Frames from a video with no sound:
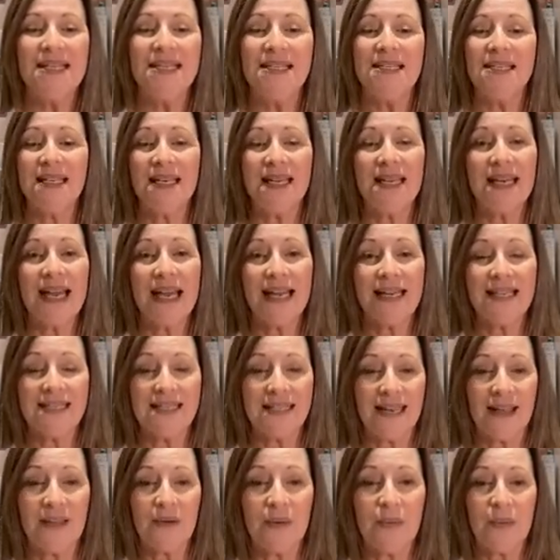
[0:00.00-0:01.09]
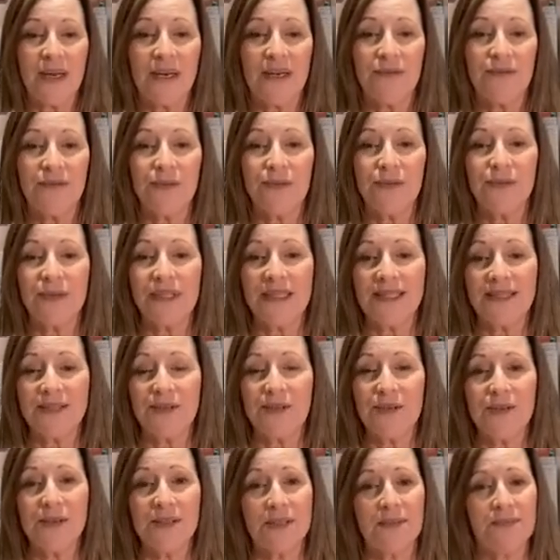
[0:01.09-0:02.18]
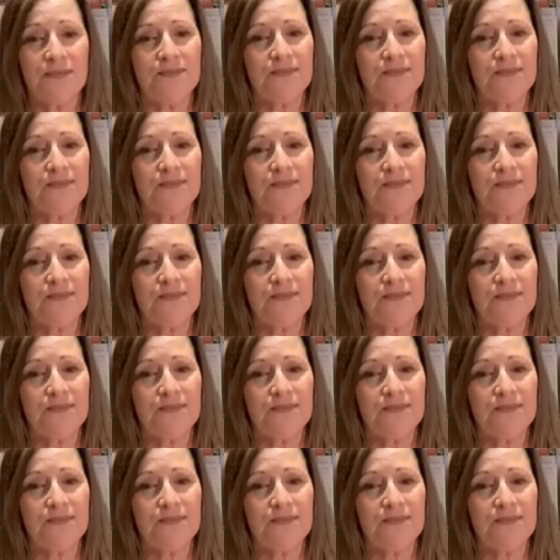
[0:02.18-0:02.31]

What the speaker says: DNA is another wonderful resource.